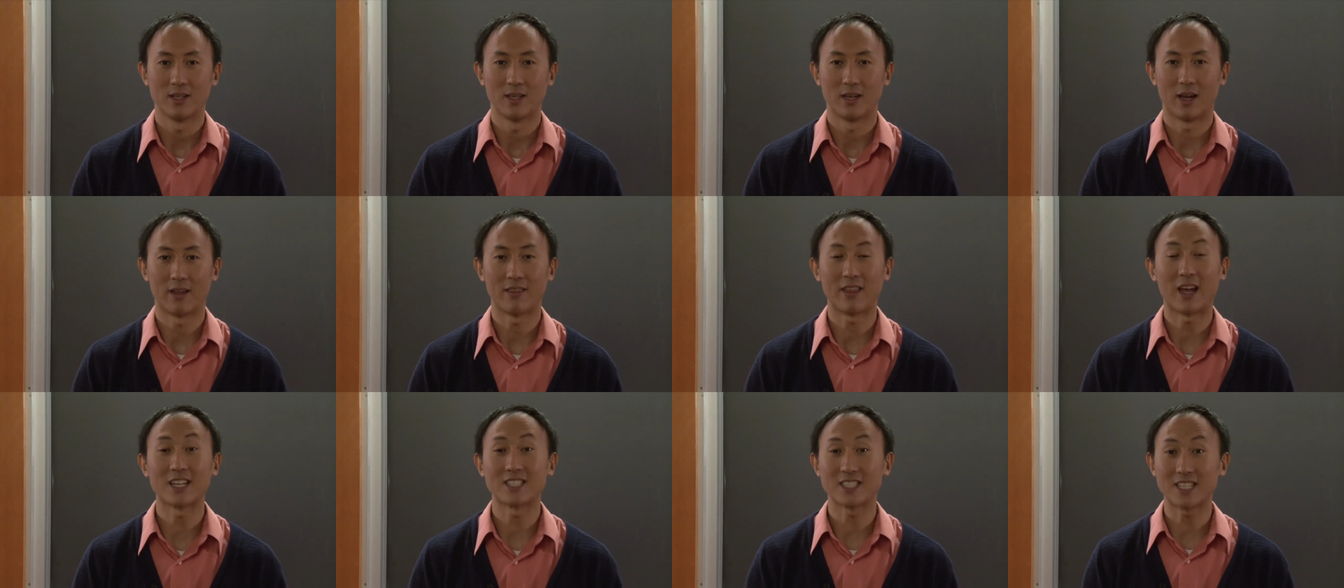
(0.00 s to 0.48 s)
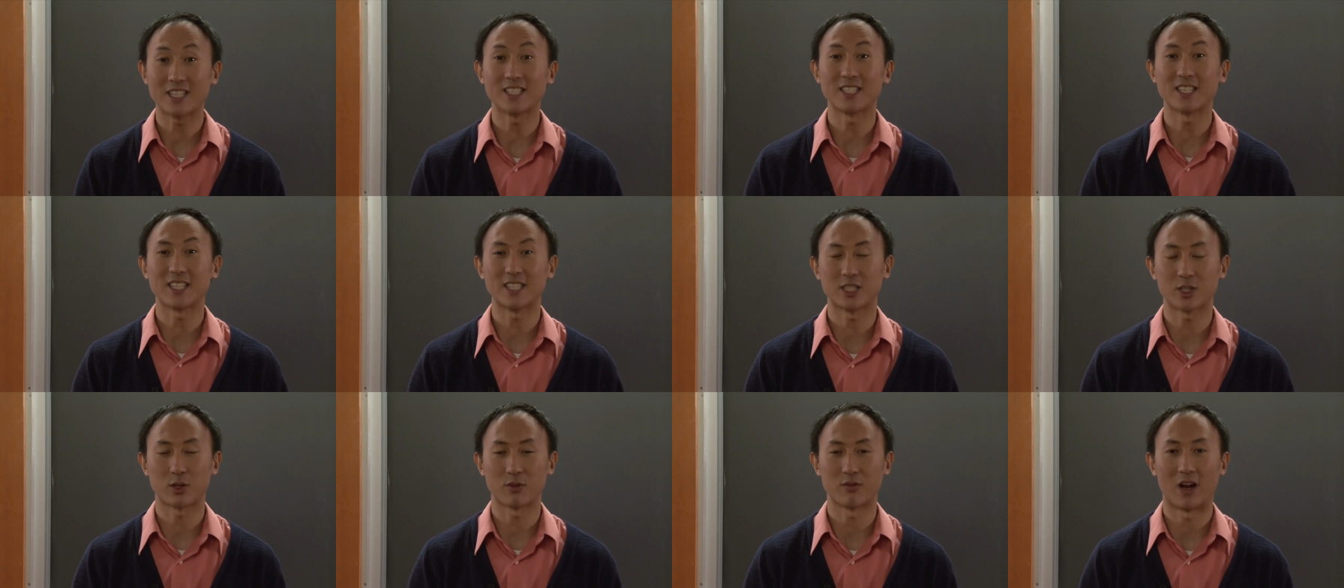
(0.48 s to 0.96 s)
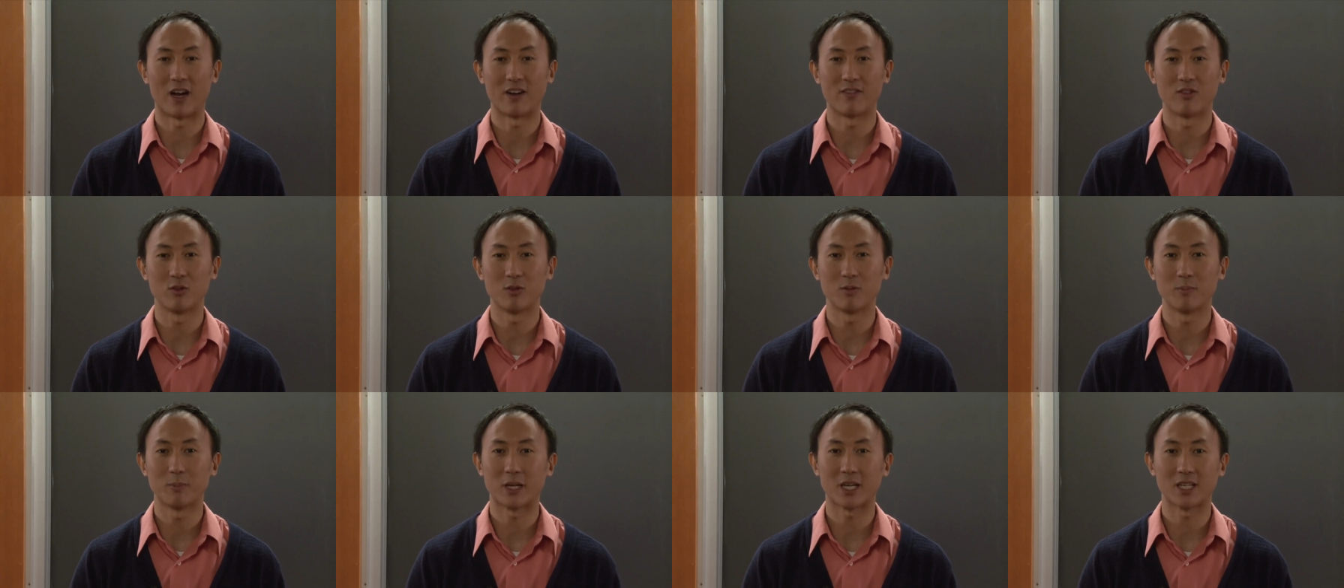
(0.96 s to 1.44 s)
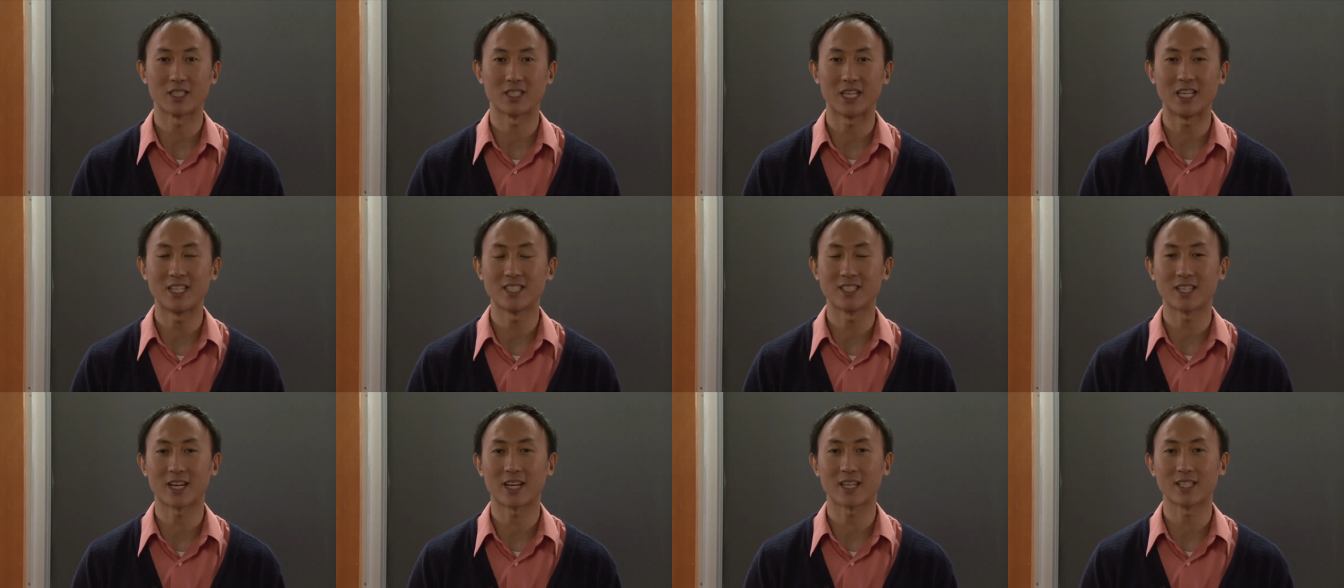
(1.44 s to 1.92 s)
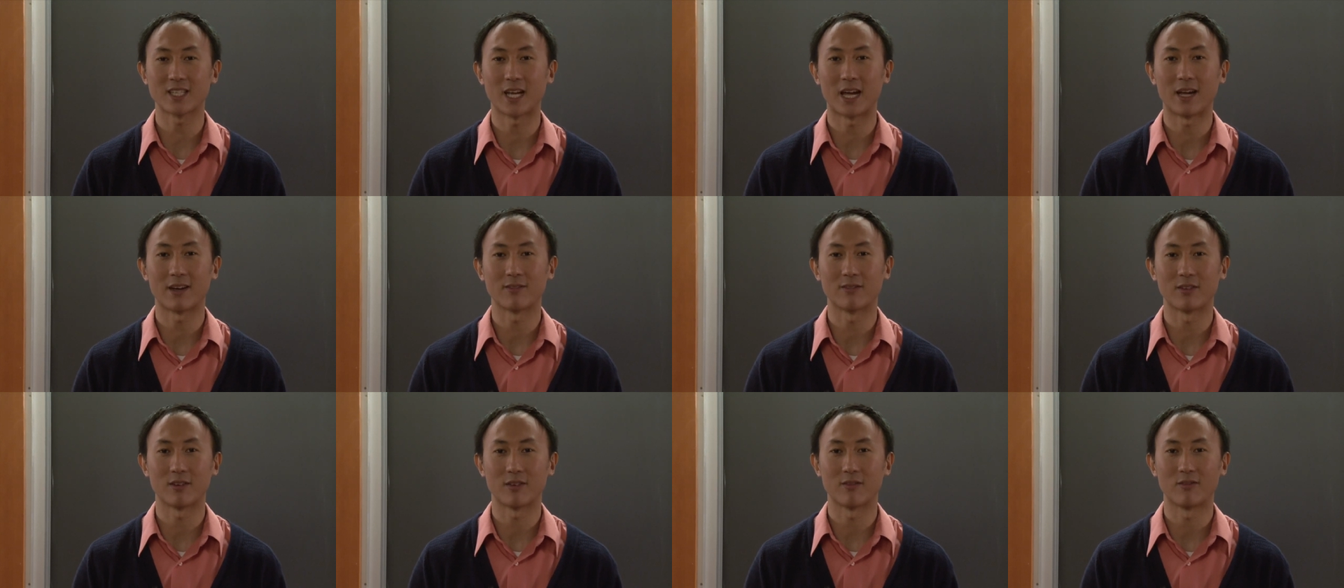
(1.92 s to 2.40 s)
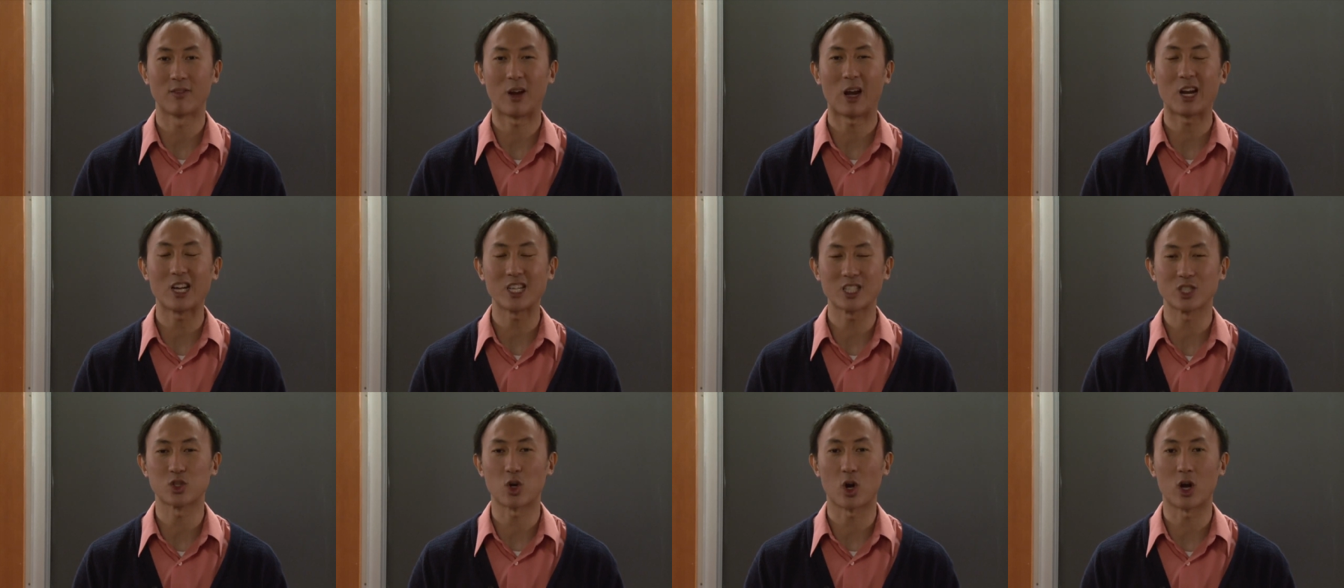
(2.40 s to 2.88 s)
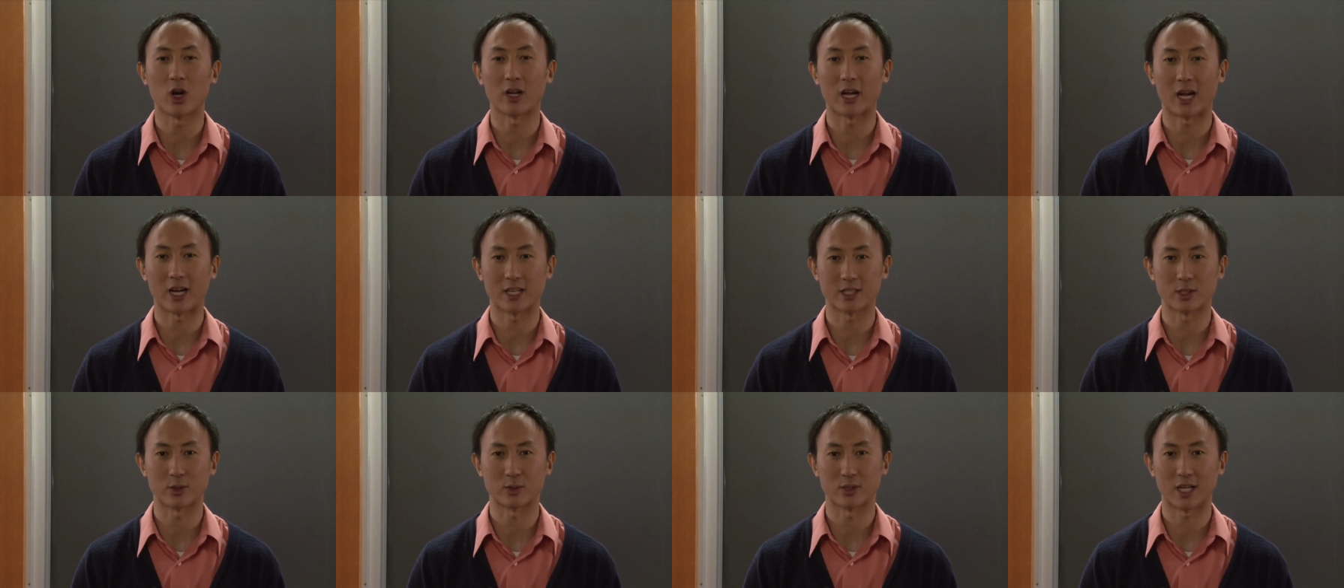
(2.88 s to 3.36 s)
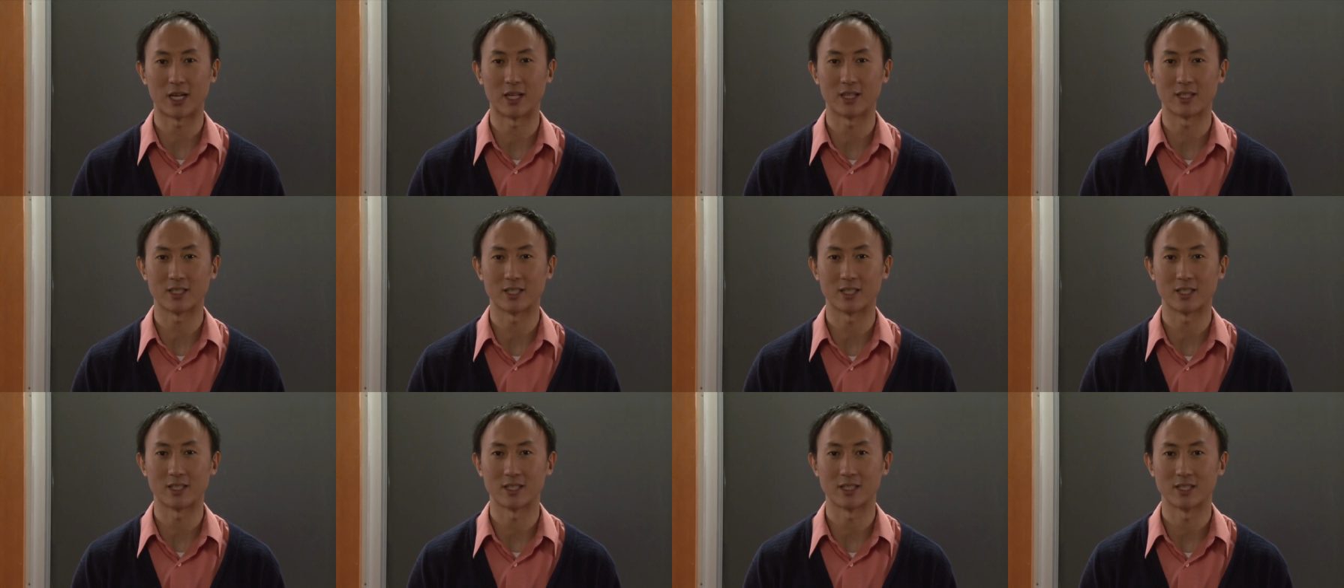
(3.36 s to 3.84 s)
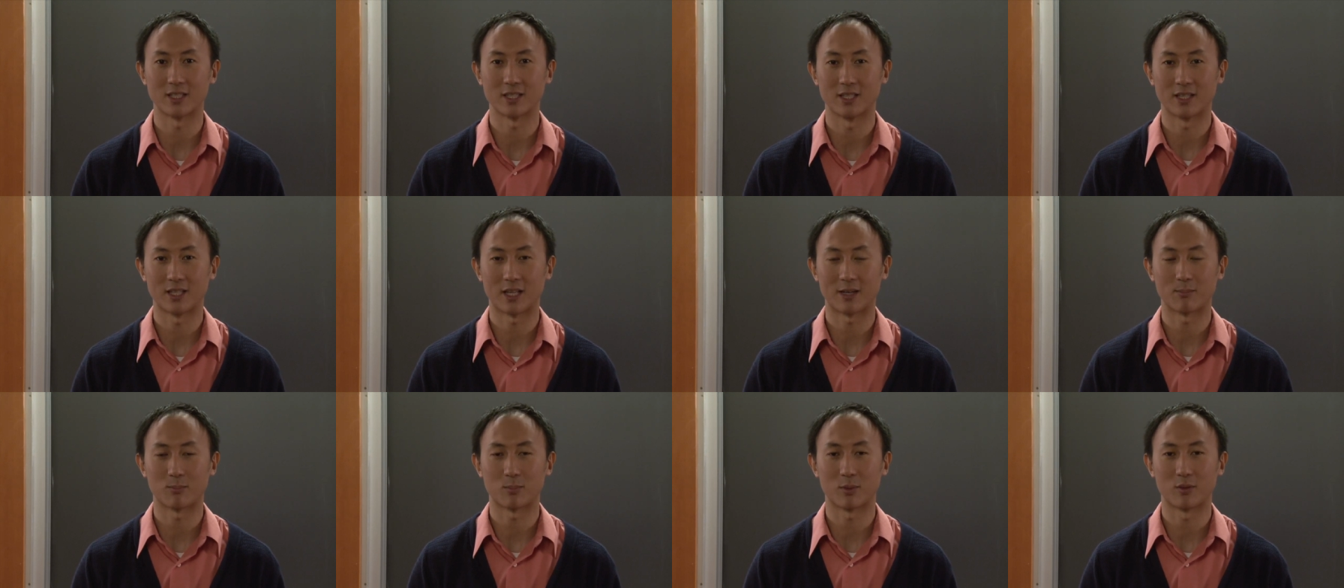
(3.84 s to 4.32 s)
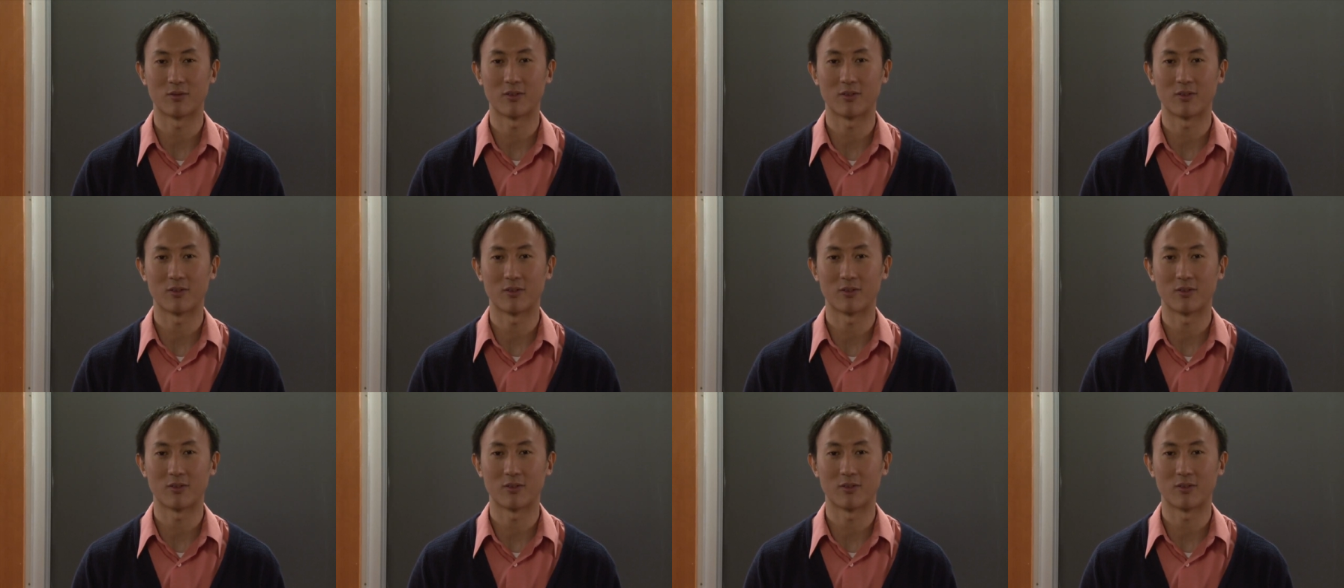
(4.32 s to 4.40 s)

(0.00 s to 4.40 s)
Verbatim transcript: And that's easily survivable because the insects have very strong exoskeletons that